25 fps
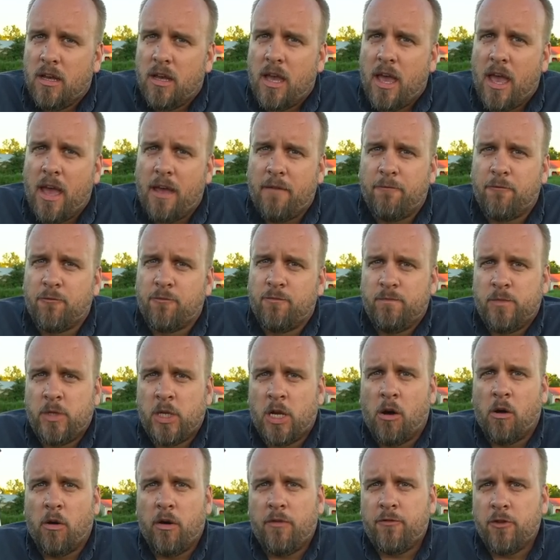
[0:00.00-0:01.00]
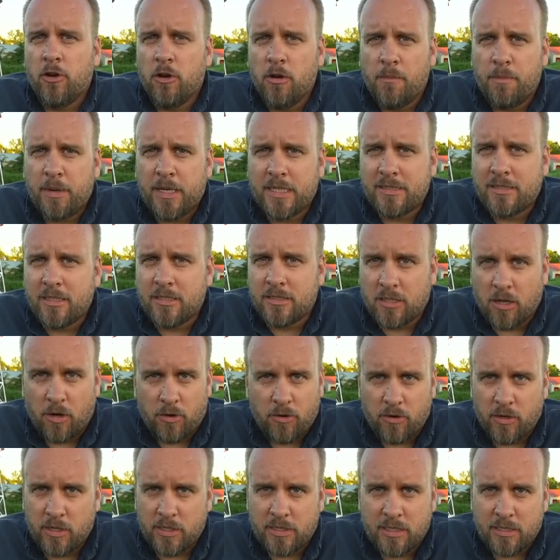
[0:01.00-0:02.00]
And, you know, if you're a business
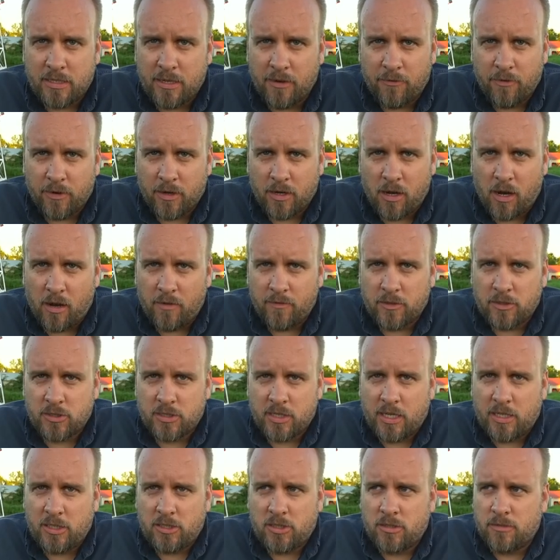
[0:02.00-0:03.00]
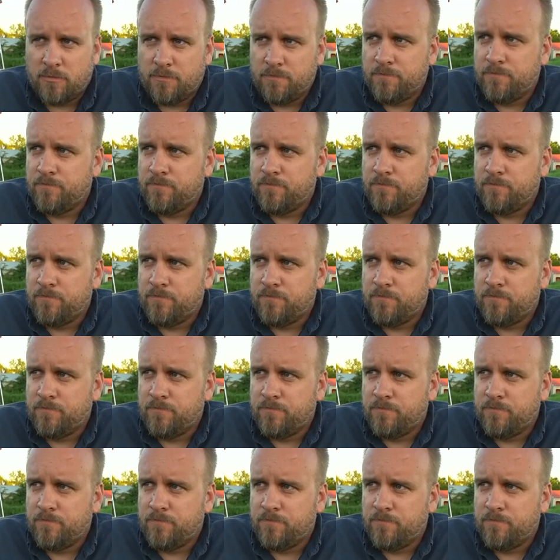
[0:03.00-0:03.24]
owner, it's a different conversation.